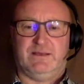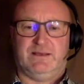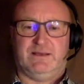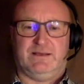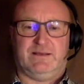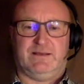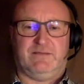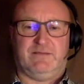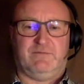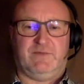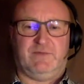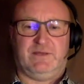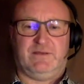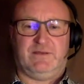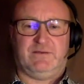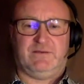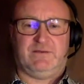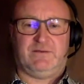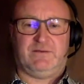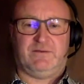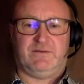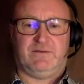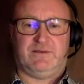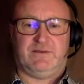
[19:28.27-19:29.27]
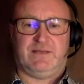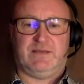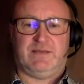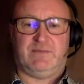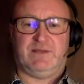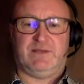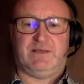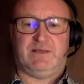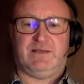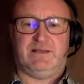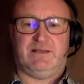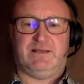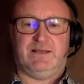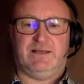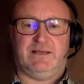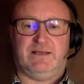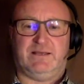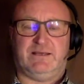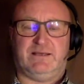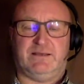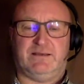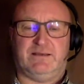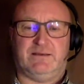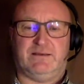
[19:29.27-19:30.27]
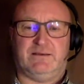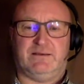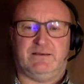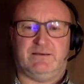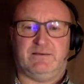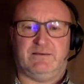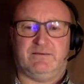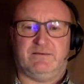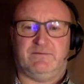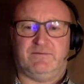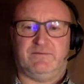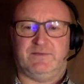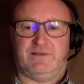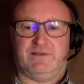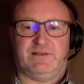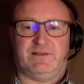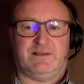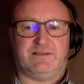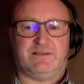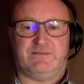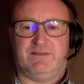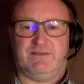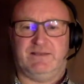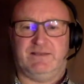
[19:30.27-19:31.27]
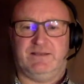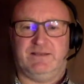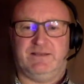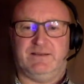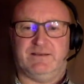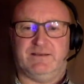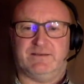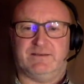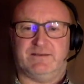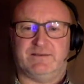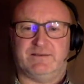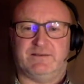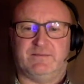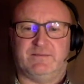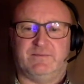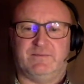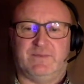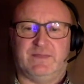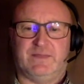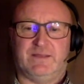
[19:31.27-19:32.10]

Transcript: And I've been on the capercaillie lek for the last 20 years.